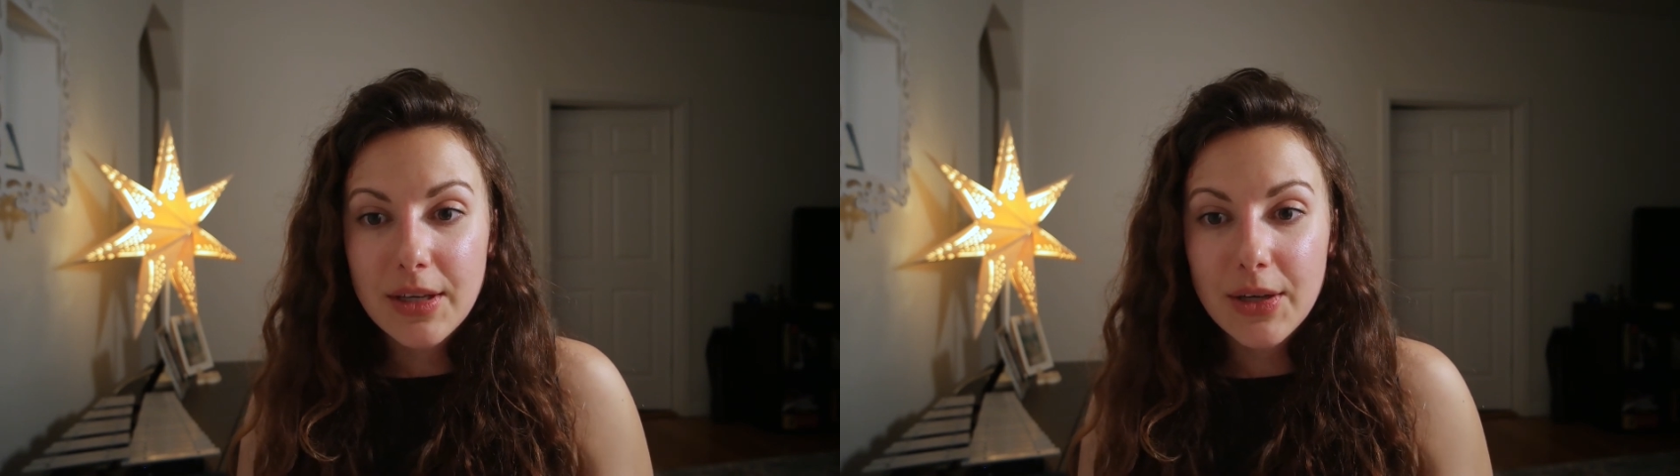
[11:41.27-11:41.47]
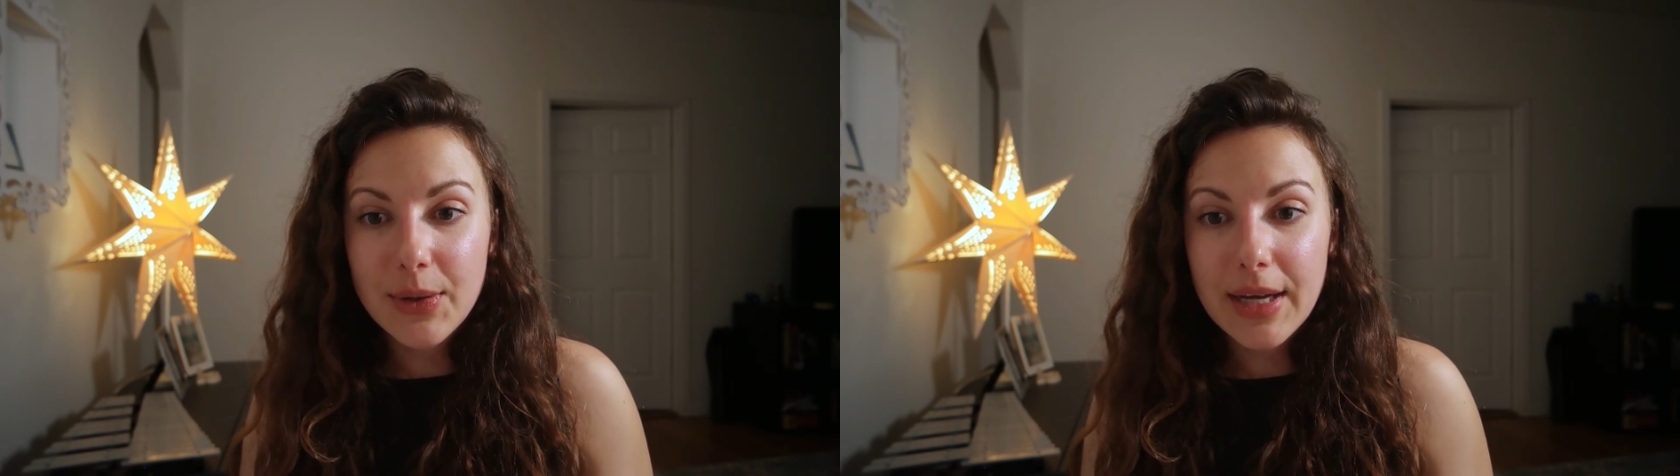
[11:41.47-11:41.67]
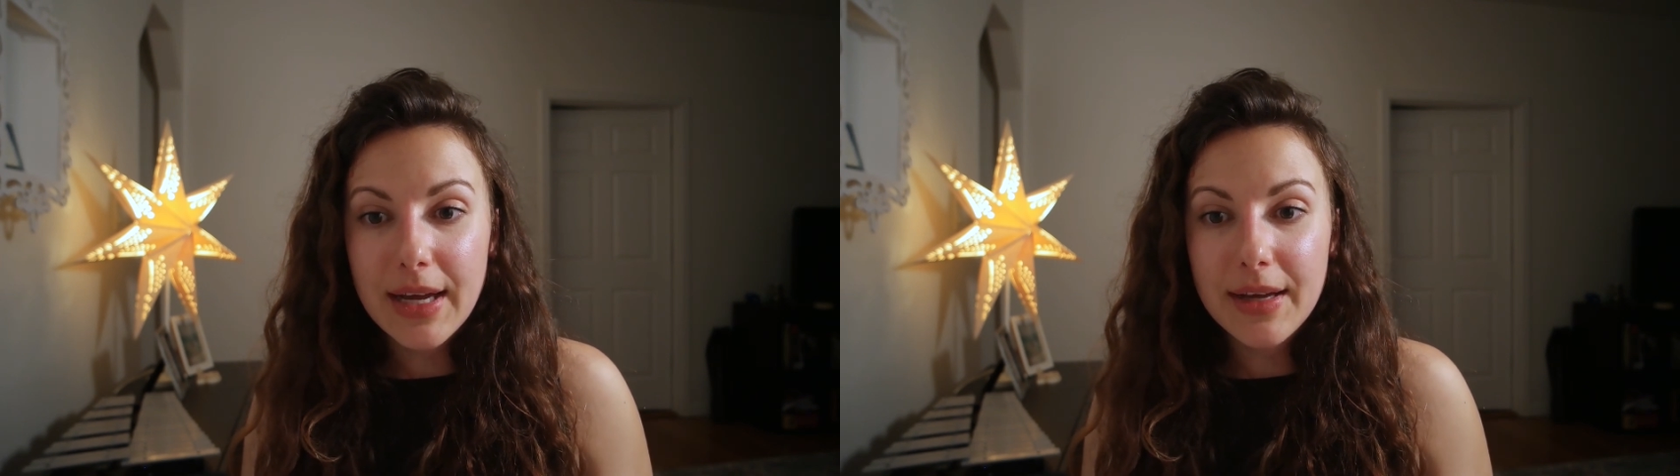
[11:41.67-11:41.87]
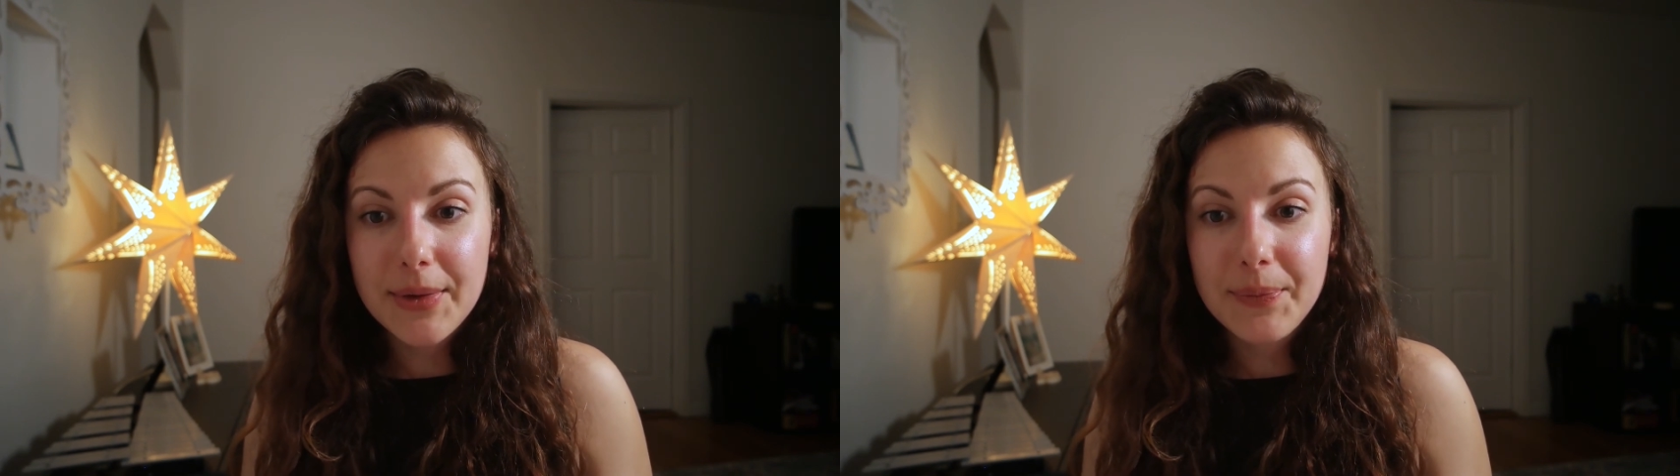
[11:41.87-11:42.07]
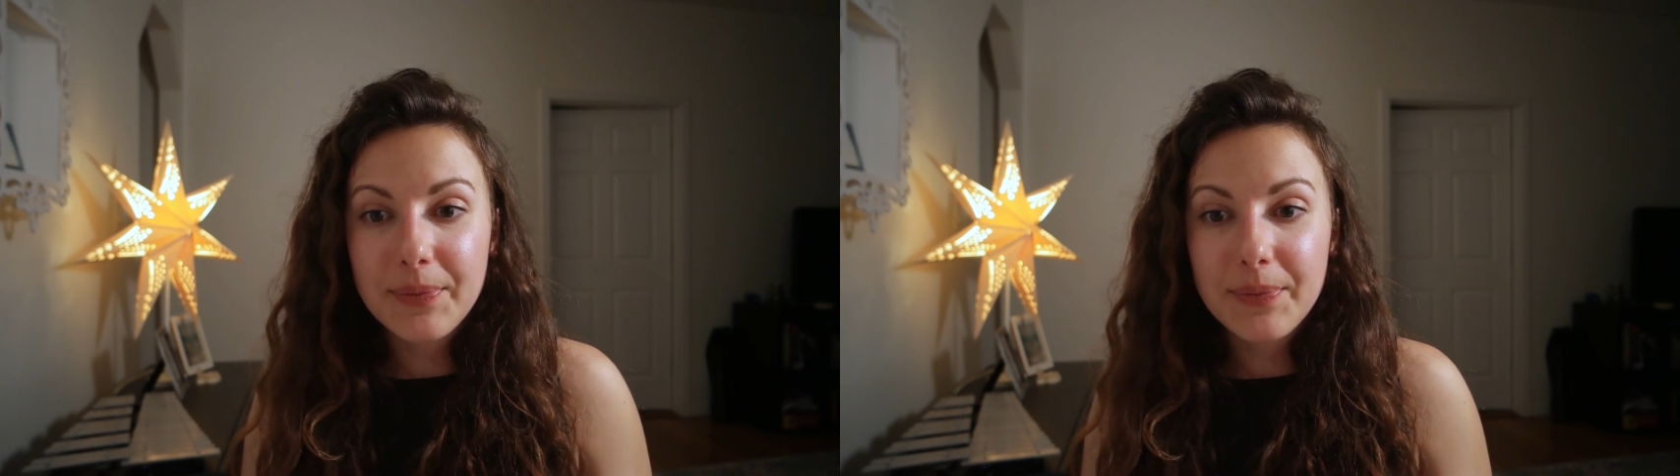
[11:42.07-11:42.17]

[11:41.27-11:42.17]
Okay.